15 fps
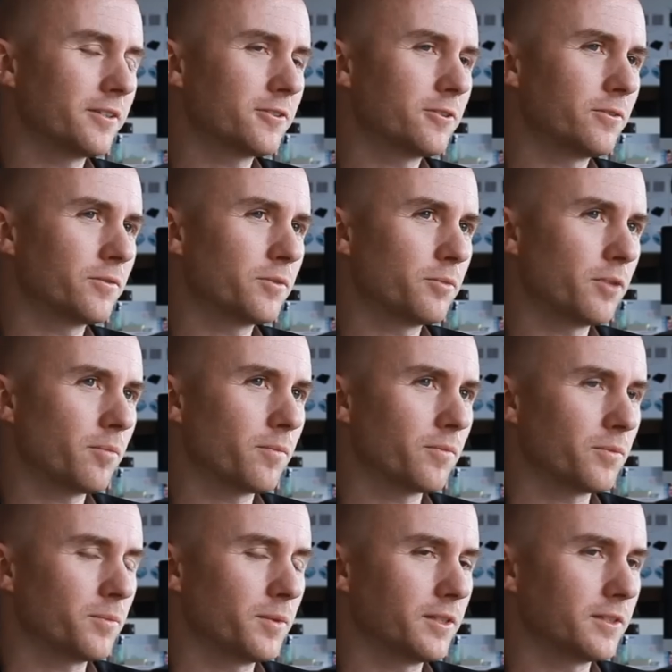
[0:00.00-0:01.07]
I solve the problem
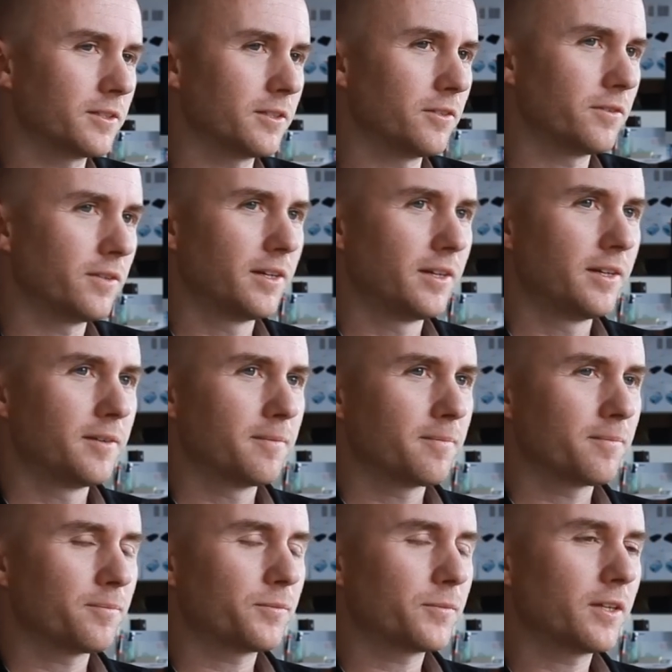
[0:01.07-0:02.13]
for myself.
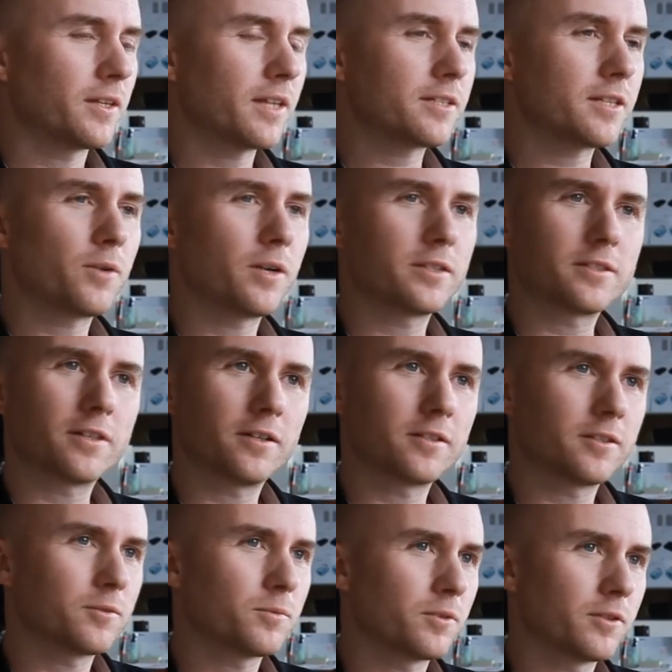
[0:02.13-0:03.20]
And that's how I
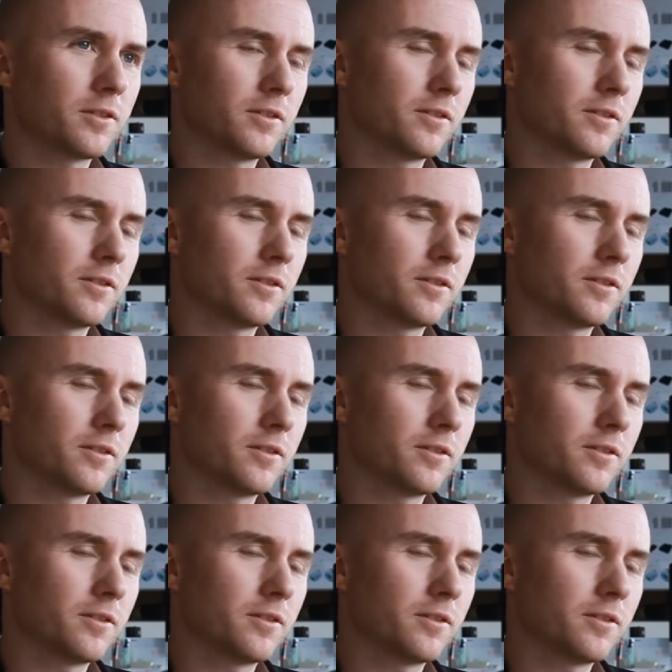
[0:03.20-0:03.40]
started with